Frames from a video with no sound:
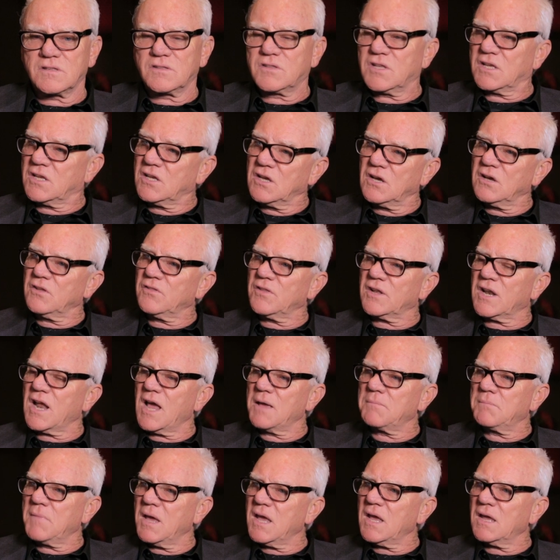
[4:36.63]
the year that I
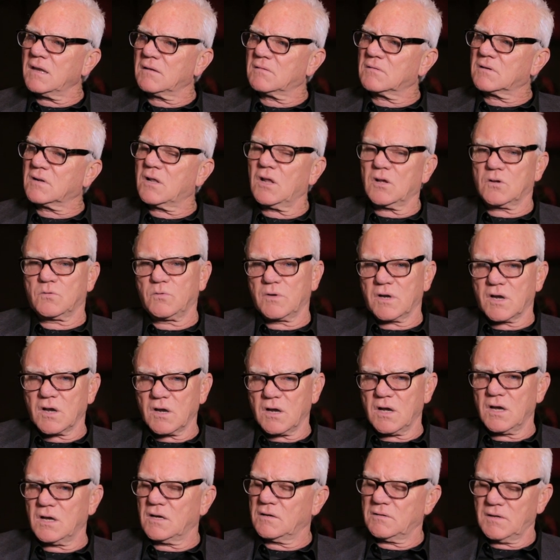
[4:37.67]
made
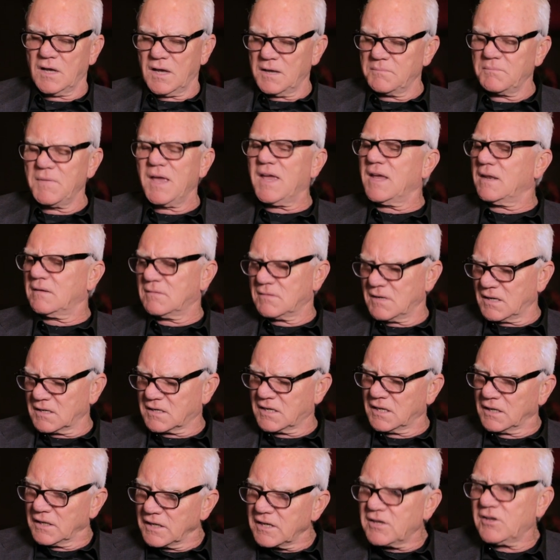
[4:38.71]

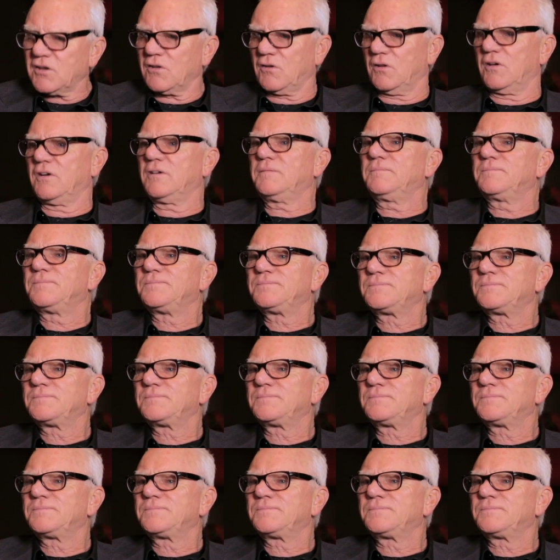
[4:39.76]
Caligula,